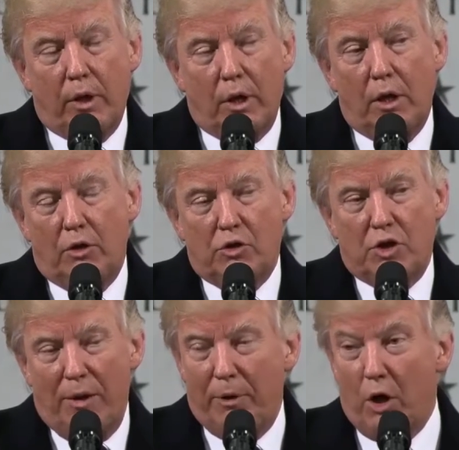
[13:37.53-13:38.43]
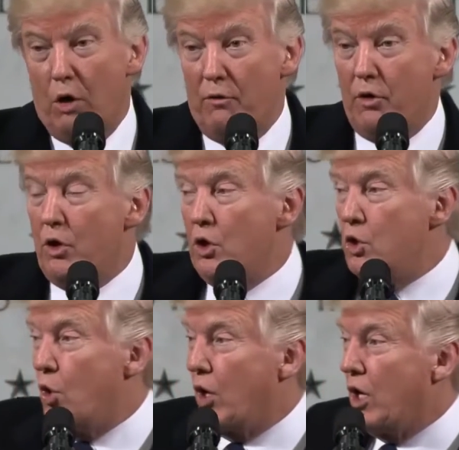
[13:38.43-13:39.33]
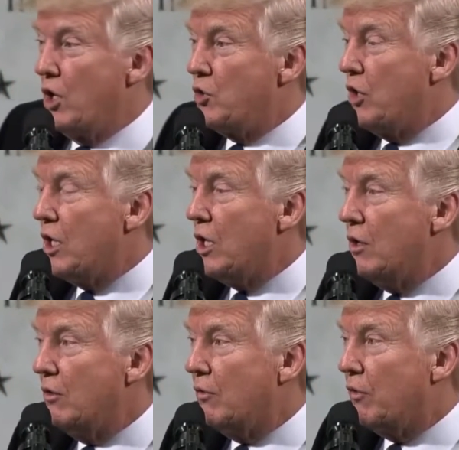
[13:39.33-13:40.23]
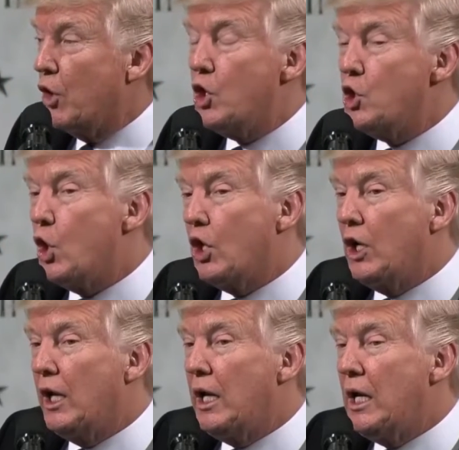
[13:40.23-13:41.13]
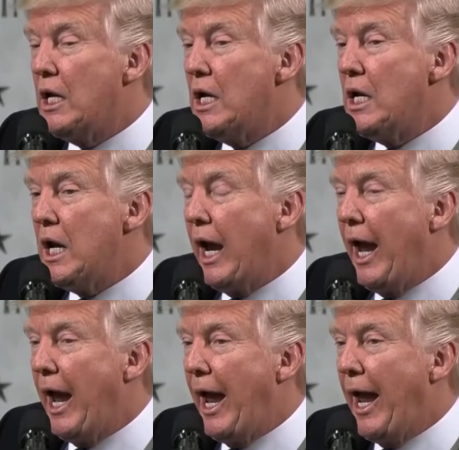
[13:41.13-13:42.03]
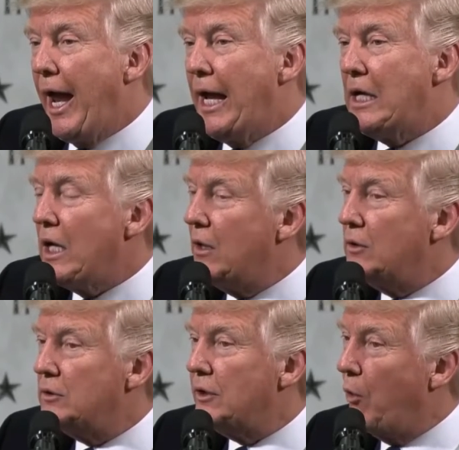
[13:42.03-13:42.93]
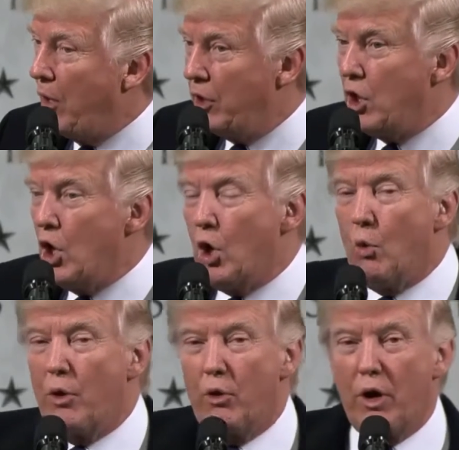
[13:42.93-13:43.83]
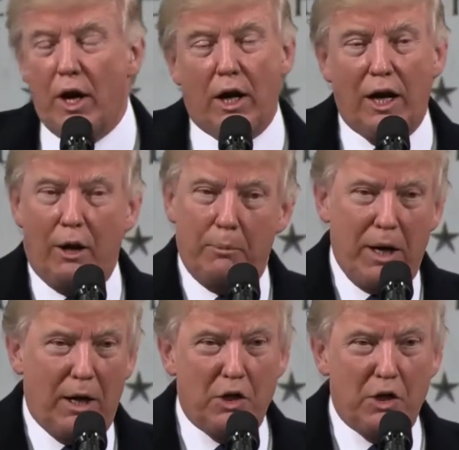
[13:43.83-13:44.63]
is coming over to our country very shortly, and they wanted to know whether or not I'd like it back.